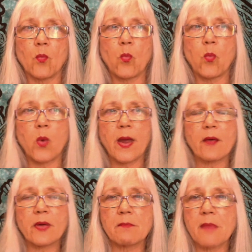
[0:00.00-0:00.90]

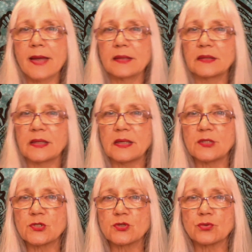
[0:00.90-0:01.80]
where it might
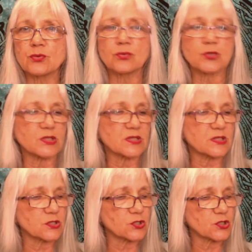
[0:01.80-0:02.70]
lead you.
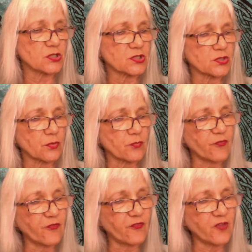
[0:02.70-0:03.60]
Just
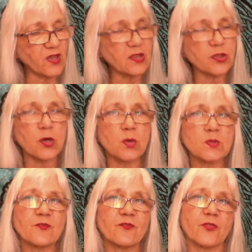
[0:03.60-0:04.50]
feed
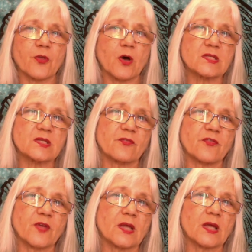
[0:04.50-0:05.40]
those thoughts and
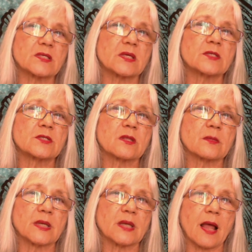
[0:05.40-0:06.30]
feelings into the
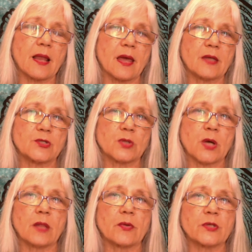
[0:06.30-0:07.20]
mandala as you
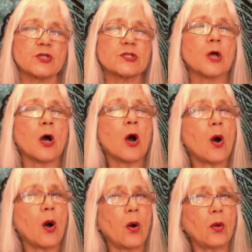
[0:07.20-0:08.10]
color it. Just
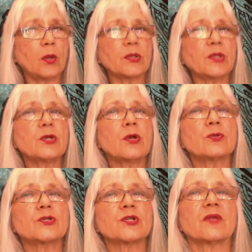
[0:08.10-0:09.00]
hold the
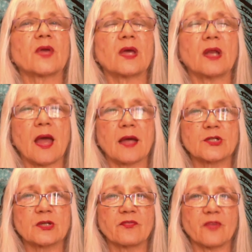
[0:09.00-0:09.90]
notion of
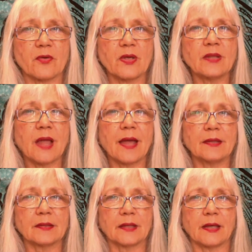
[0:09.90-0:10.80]
connection very
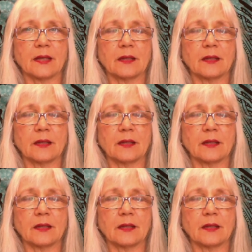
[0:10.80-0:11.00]
lightly,